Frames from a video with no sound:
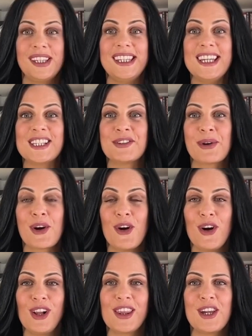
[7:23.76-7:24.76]
These were
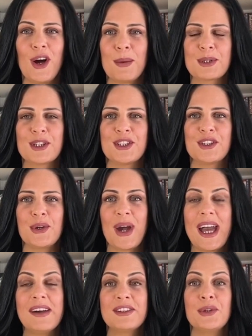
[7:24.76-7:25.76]
all the options you
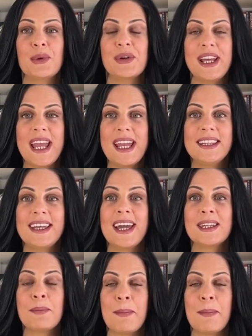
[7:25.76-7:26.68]
have to create and